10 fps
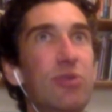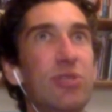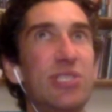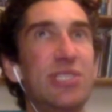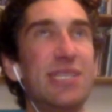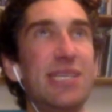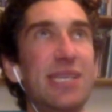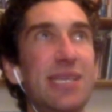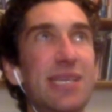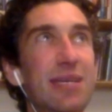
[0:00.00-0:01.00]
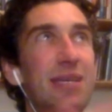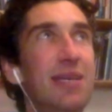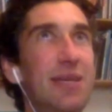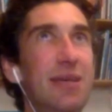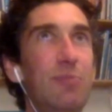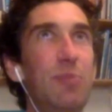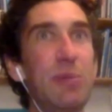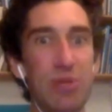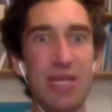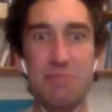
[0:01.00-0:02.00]
see
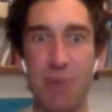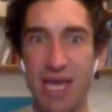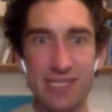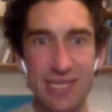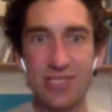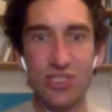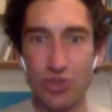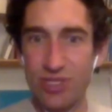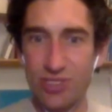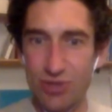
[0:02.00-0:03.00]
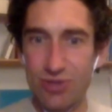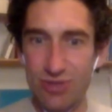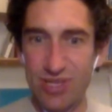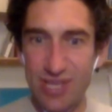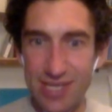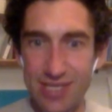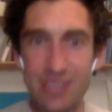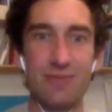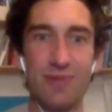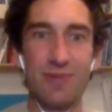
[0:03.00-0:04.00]
people in magazines doing certain
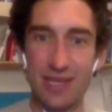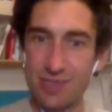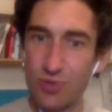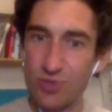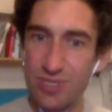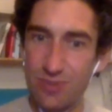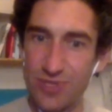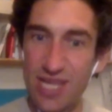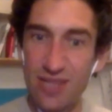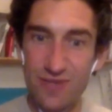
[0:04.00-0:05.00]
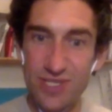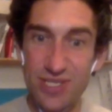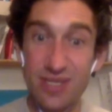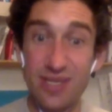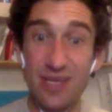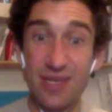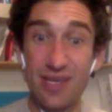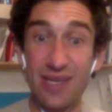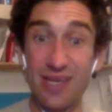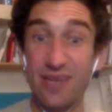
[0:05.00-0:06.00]
things, and we get exposed to them on television,
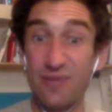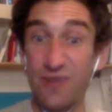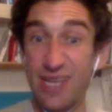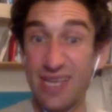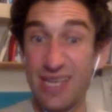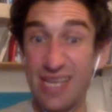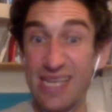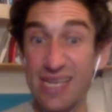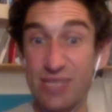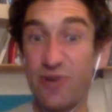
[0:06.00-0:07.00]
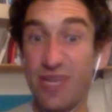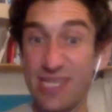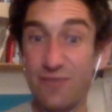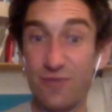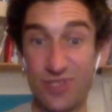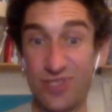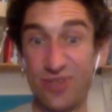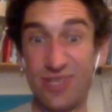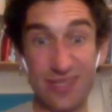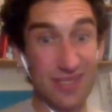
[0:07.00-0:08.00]
it's very easy for us to
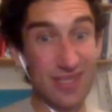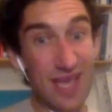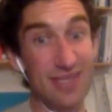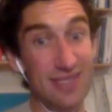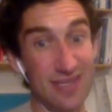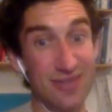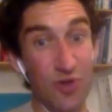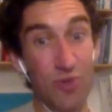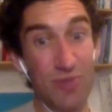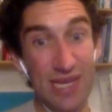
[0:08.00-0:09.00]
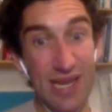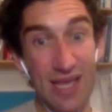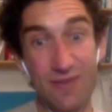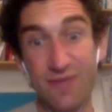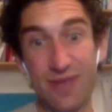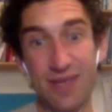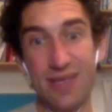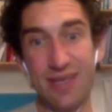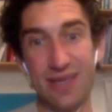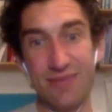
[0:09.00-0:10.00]
think that that is the norm in life.
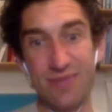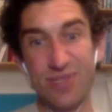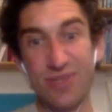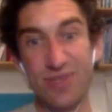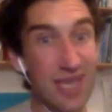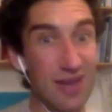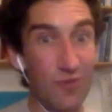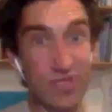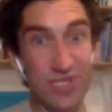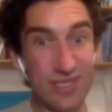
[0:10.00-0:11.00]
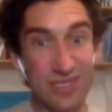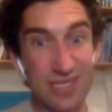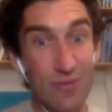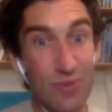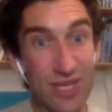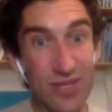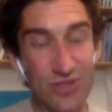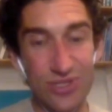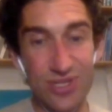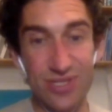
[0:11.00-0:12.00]
And so that's kind of what celebrity
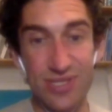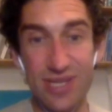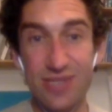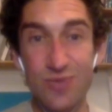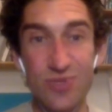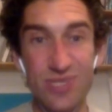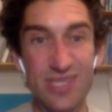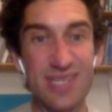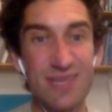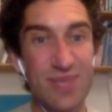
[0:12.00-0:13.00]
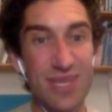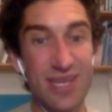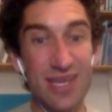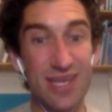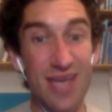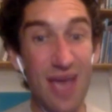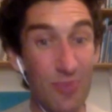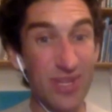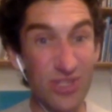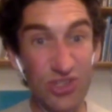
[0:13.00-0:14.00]
culture does. And I suppose the same thing can
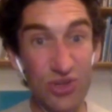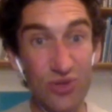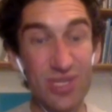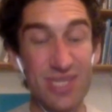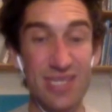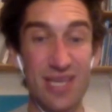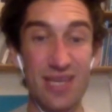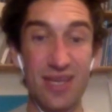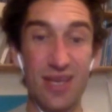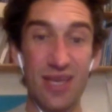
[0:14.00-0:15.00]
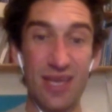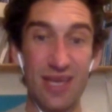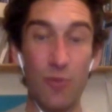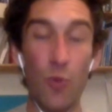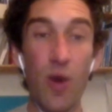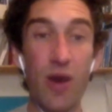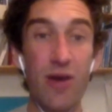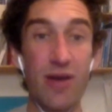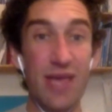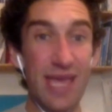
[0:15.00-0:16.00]
happen in school, is that
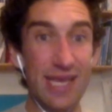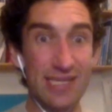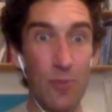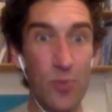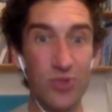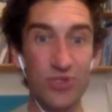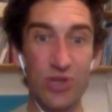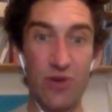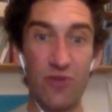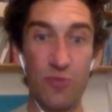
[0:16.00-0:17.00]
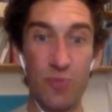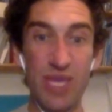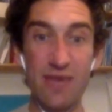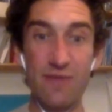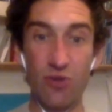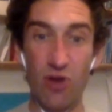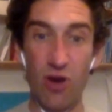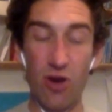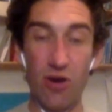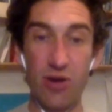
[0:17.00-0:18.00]
where examples of behavior
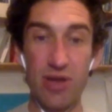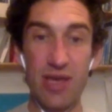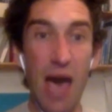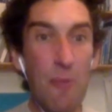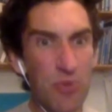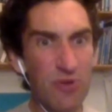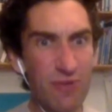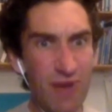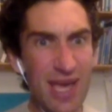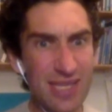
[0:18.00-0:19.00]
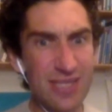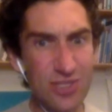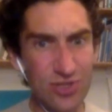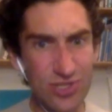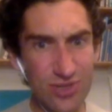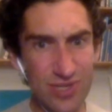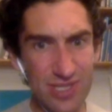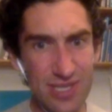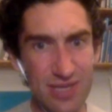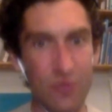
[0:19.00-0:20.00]
are amplified to a certain
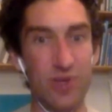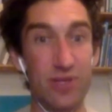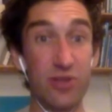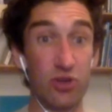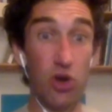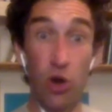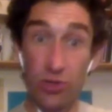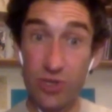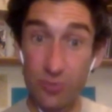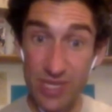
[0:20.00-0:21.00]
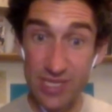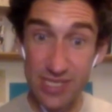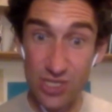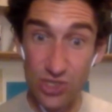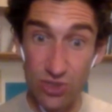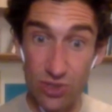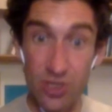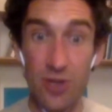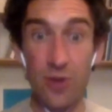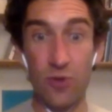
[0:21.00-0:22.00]
extent, whether they're called out by the teacher
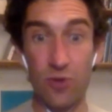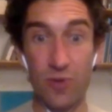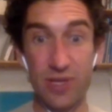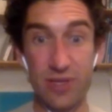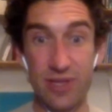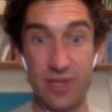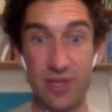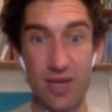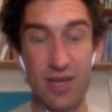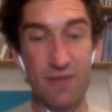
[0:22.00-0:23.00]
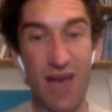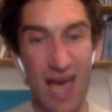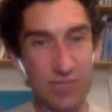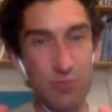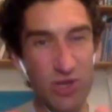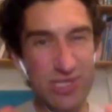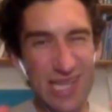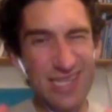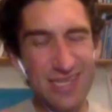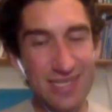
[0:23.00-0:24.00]
or whether they are kind of
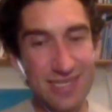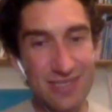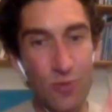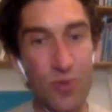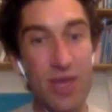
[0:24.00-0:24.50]
spotlighted in some way